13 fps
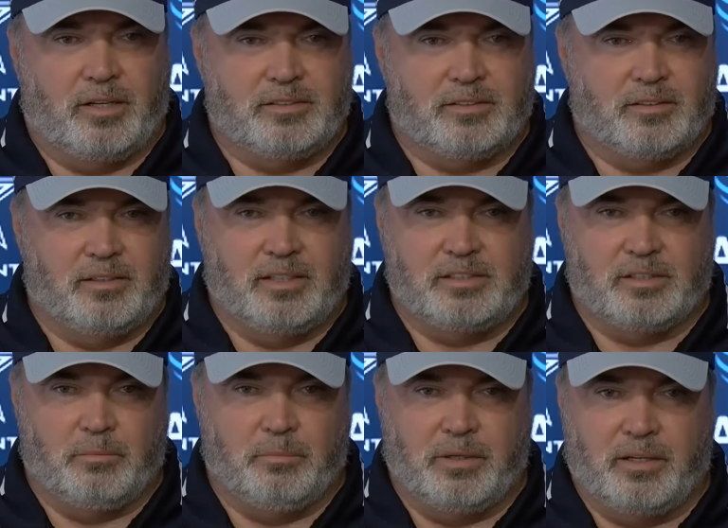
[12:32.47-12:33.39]
He's
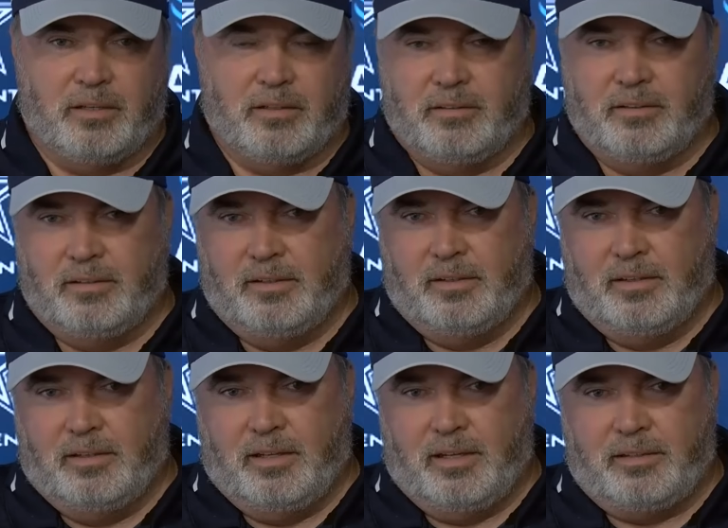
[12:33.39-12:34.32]
gonna be
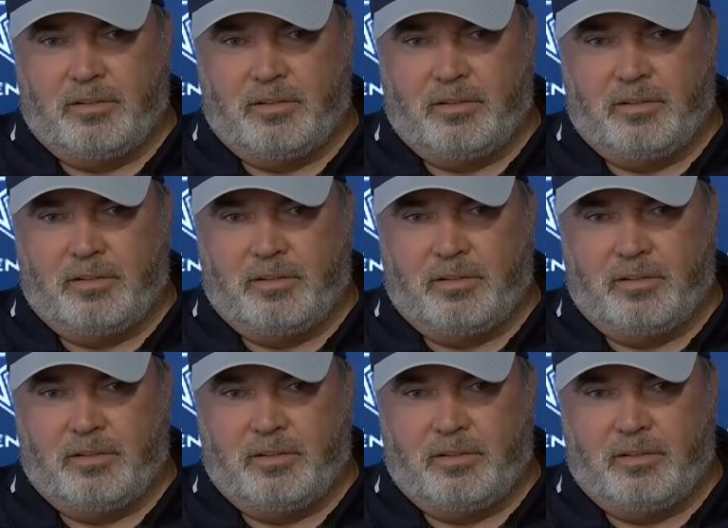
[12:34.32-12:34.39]
a